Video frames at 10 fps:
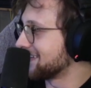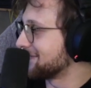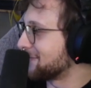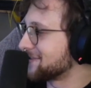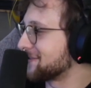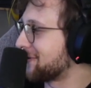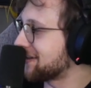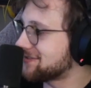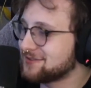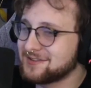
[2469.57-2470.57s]
Motion, why
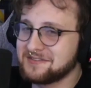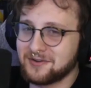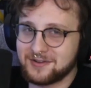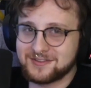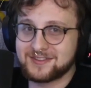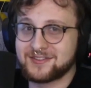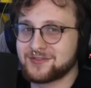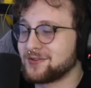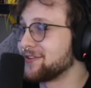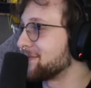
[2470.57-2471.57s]
did you leave all the
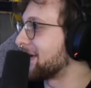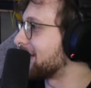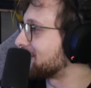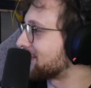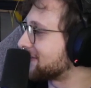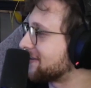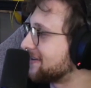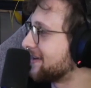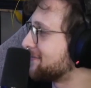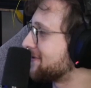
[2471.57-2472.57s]
Discords, man? I tried to
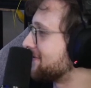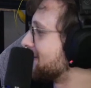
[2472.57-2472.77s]
DM you.